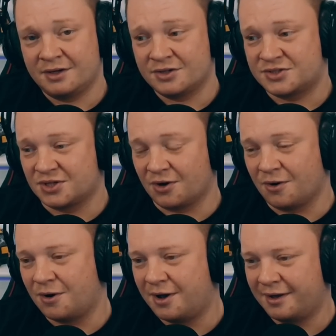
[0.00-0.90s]

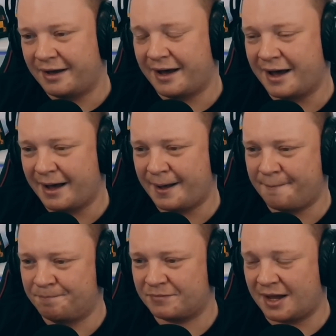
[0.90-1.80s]
So
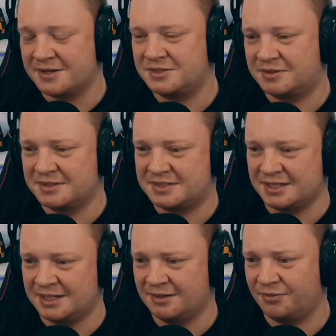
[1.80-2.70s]
as you can
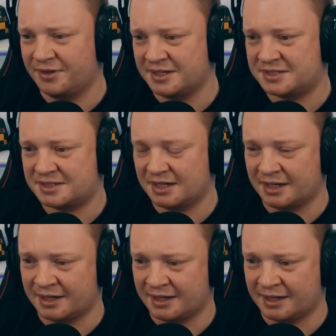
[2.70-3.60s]
see, this
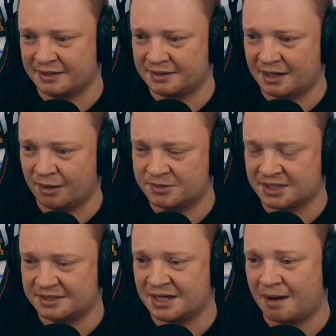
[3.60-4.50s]

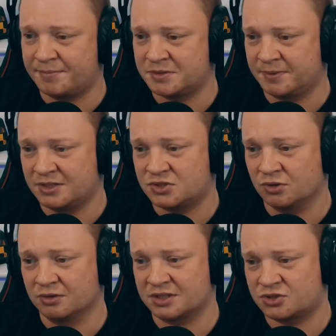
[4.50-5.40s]
outside tap has been
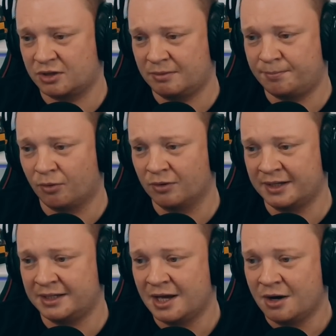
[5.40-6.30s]
installed extremely
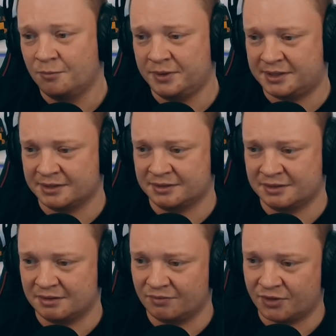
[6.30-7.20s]
poorly.
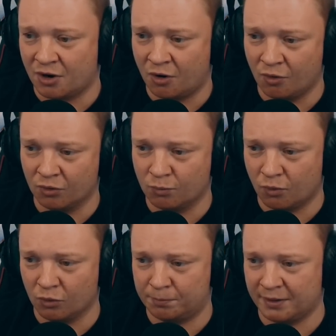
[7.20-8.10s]
The whole
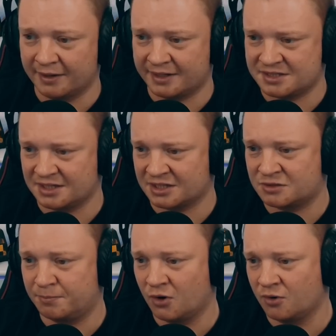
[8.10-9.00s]
wall plug is
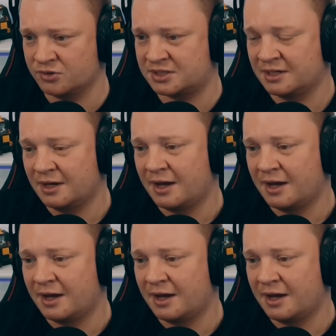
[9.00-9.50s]
exposed.